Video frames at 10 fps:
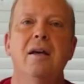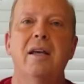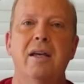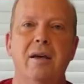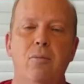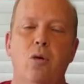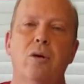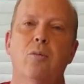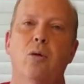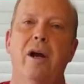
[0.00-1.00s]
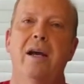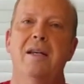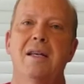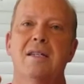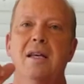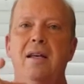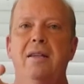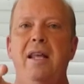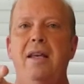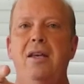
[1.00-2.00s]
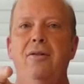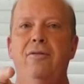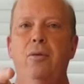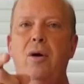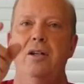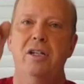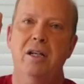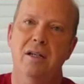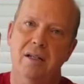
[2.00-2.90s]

can get more and more ideas. Thank you for watching.